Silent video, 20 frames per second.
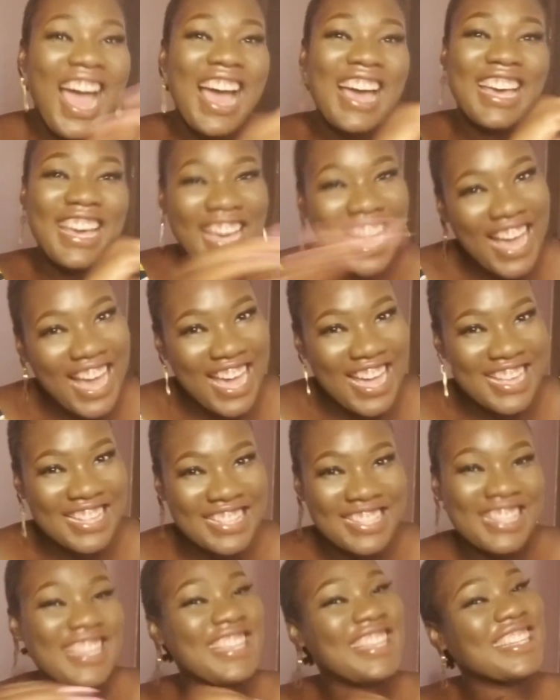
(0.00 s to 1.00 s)
Guys,
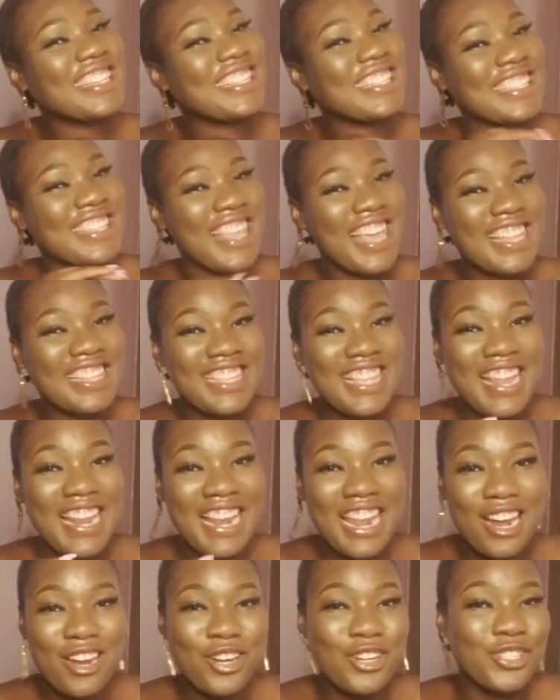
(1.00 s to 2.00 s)
that's
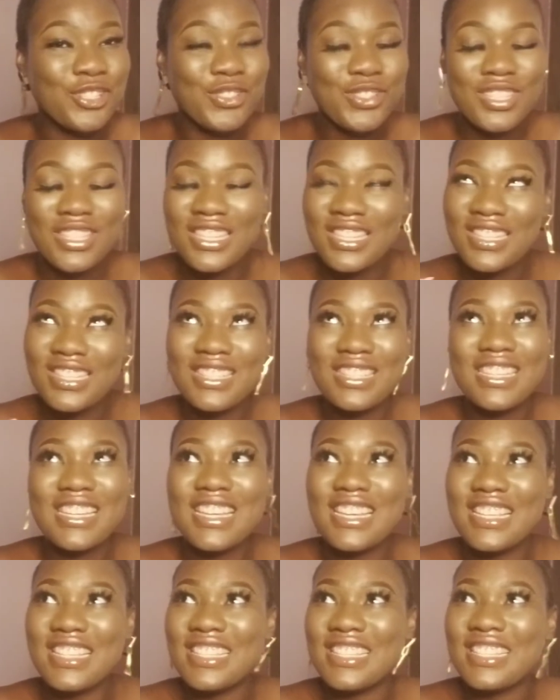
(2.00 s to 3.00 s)
hilarious. So this
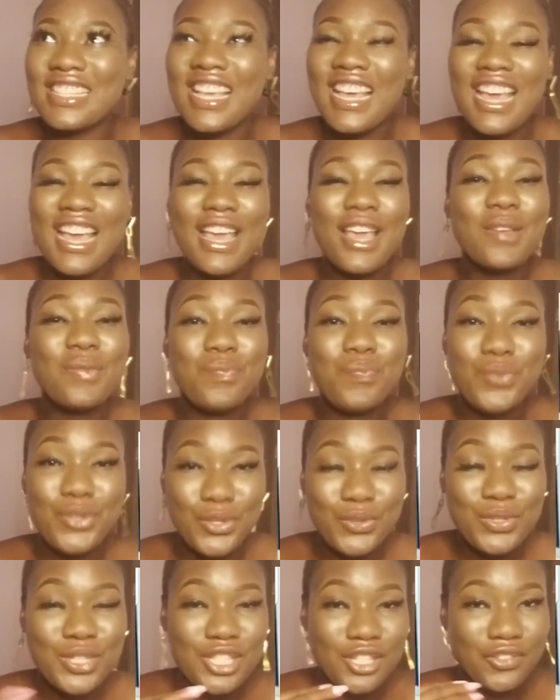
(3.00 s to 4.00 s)
is a
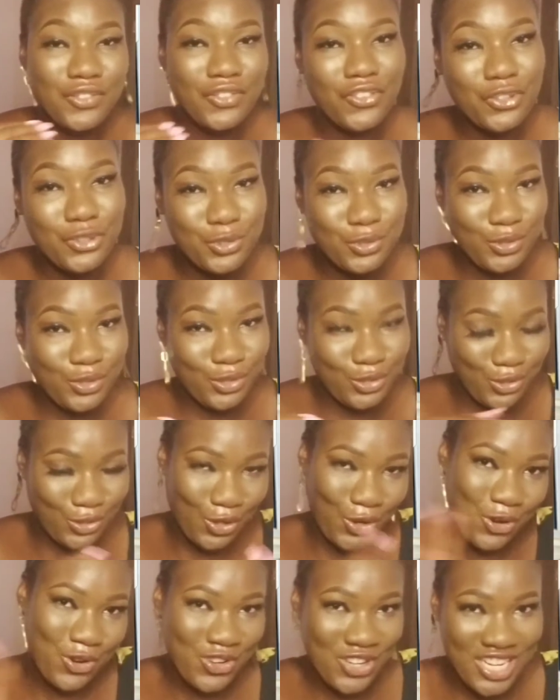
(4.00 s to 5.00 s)
beautiful
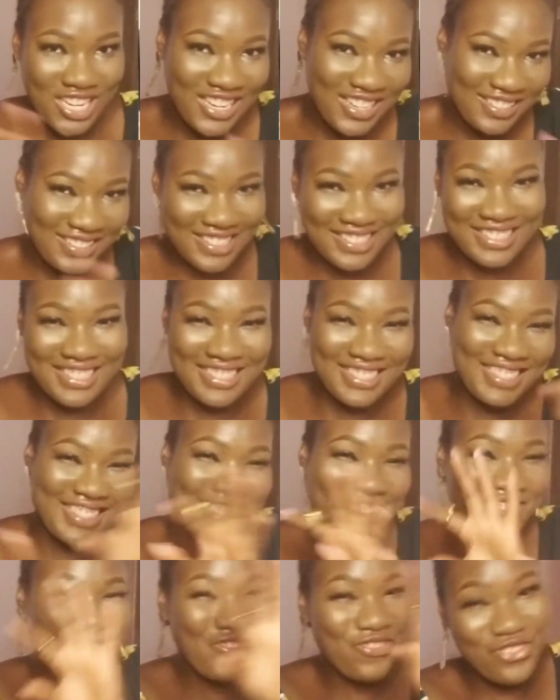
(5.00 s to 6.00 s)
story. This is
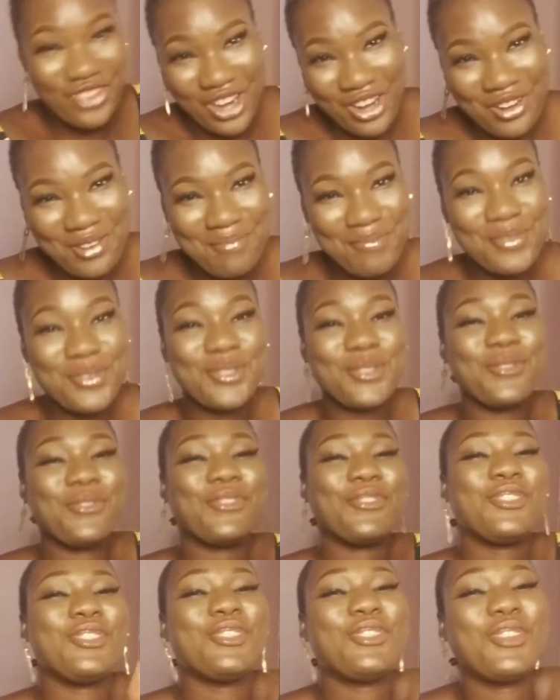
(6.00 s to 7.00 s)
a very
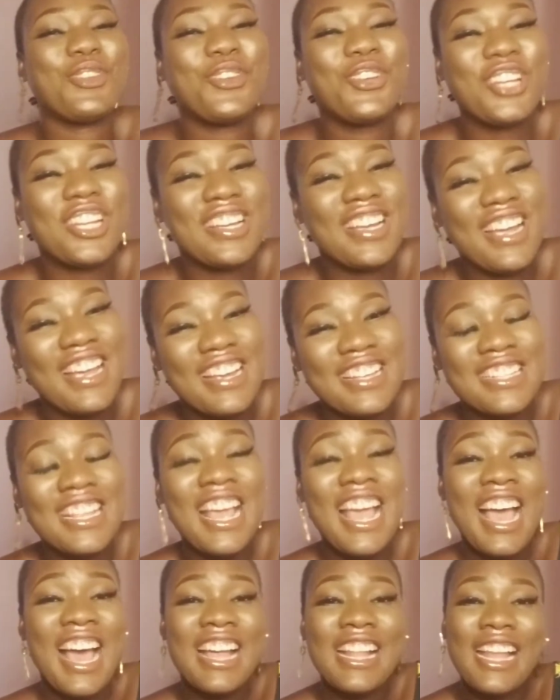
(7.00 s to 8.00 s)
beautiful story, guys.
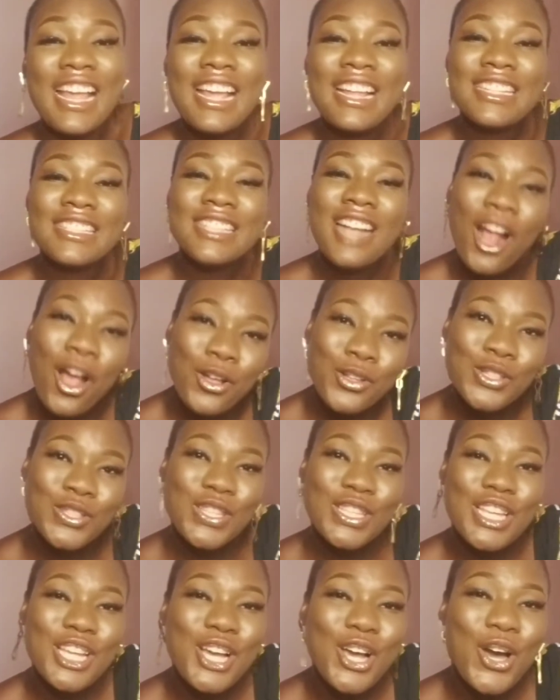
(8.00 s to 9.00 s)
And then down to
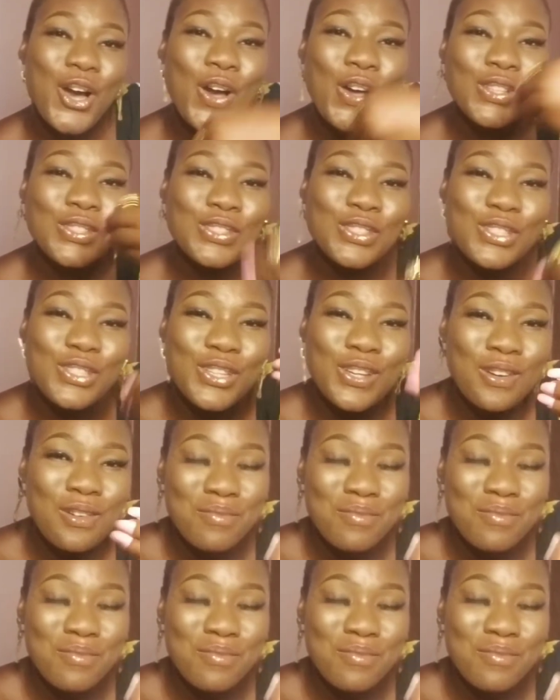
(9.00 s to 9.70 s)
the costume,